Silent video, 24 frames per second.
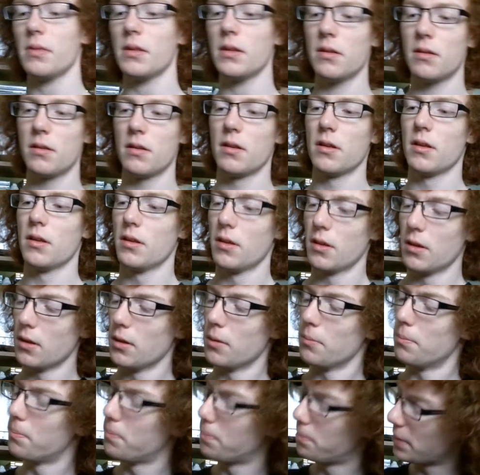big bit on the
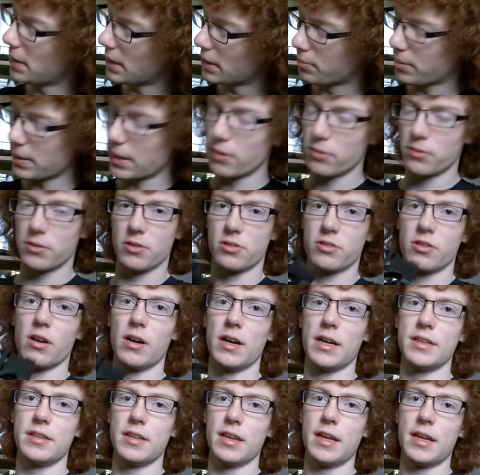side here. This is the
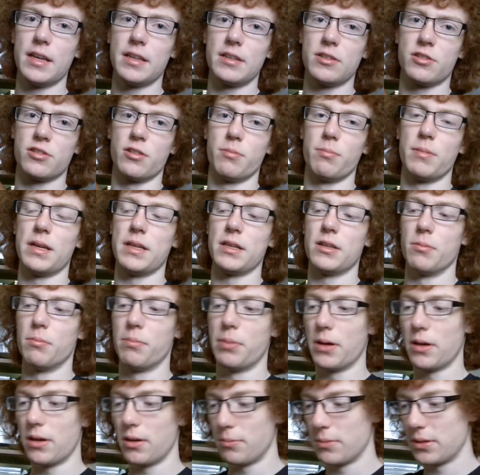main compartment. There you've got your
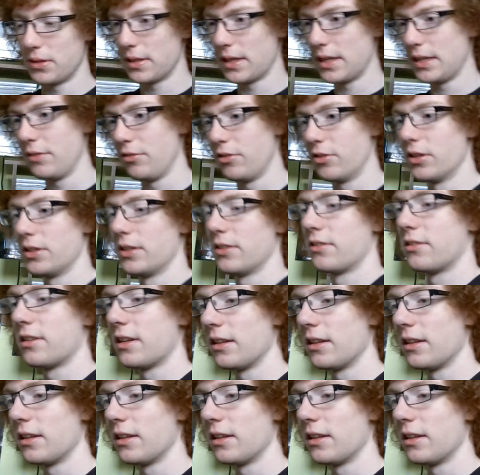silica gel.